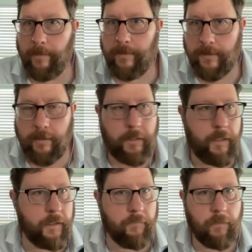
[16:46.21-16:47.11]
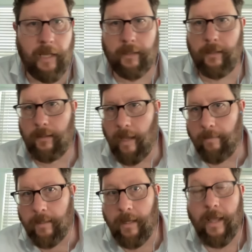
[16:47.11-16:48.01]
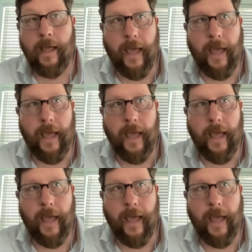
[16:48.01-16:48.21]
Syria, Iraq, Yemen,